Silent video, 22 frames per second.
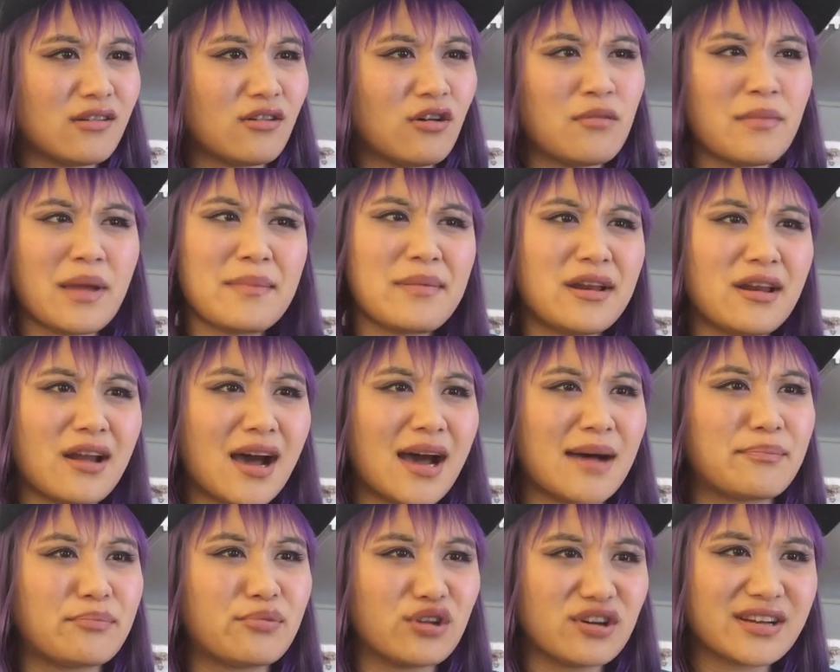Or maybe
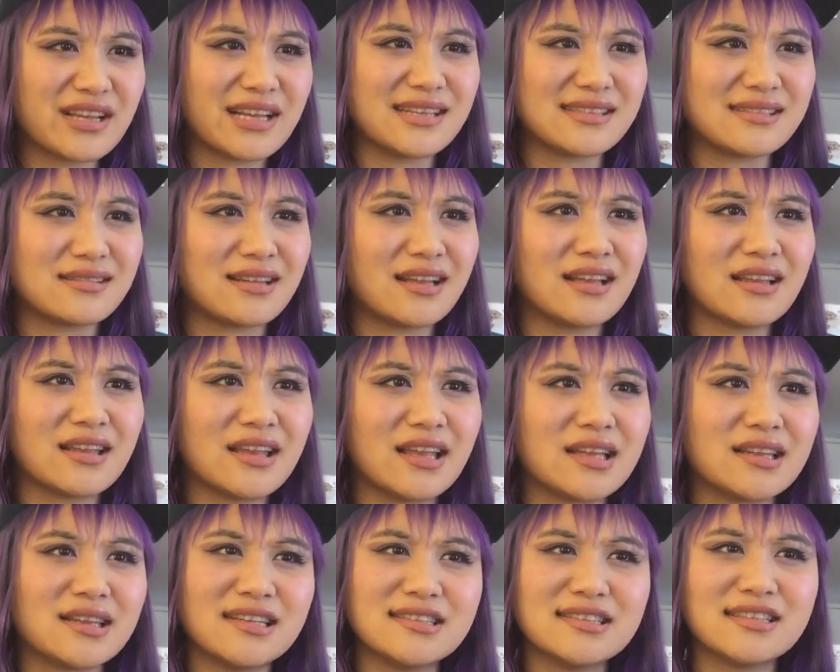not. Brooke is
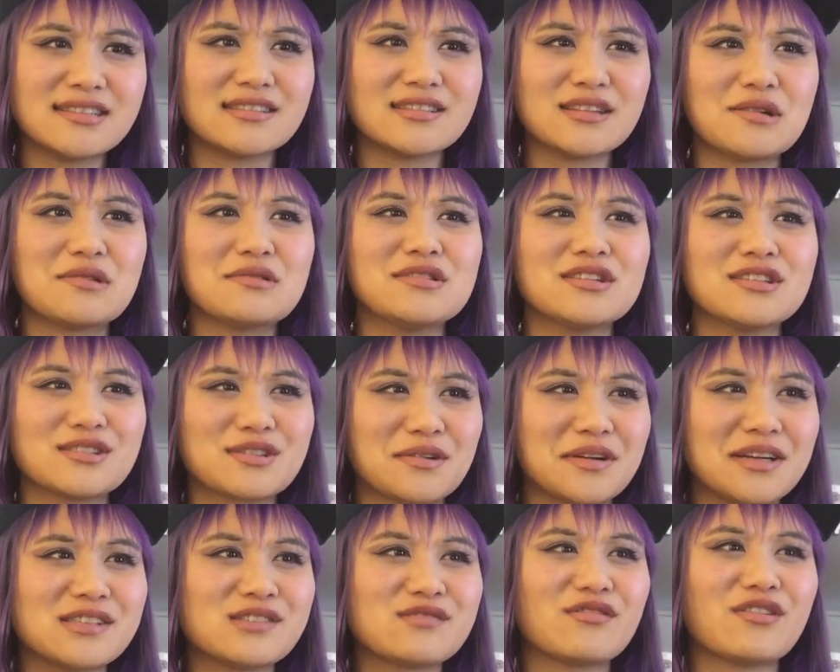thinking, this is so
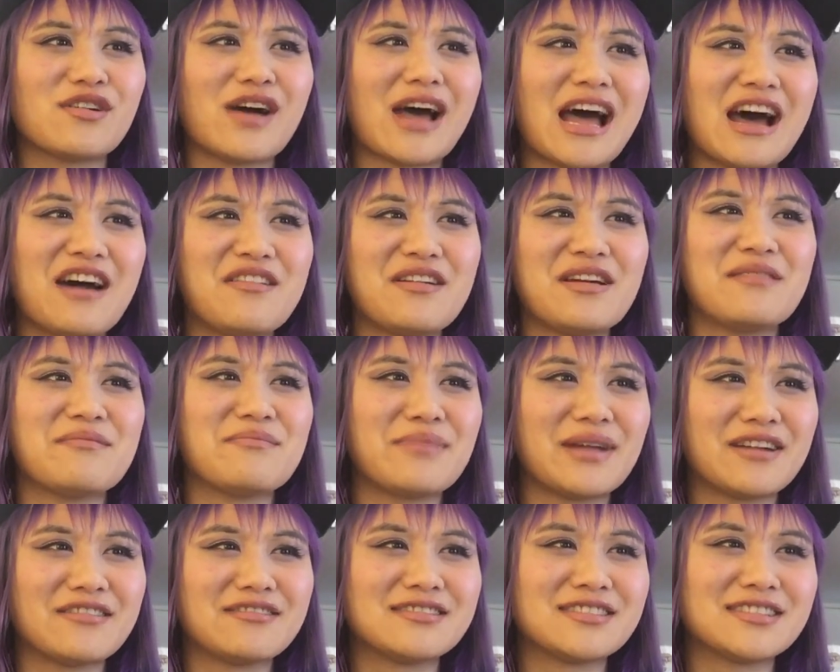disgraceful. How
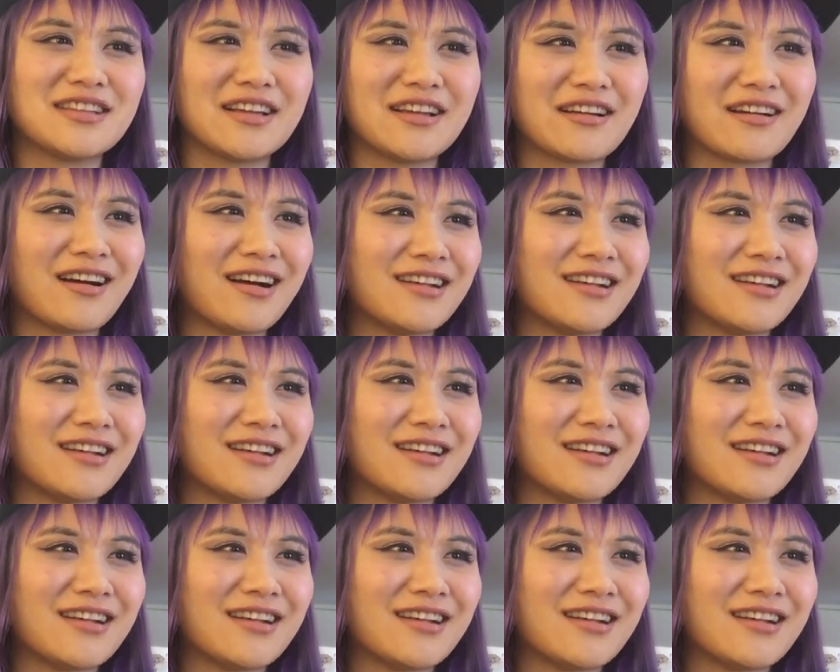embarrassing.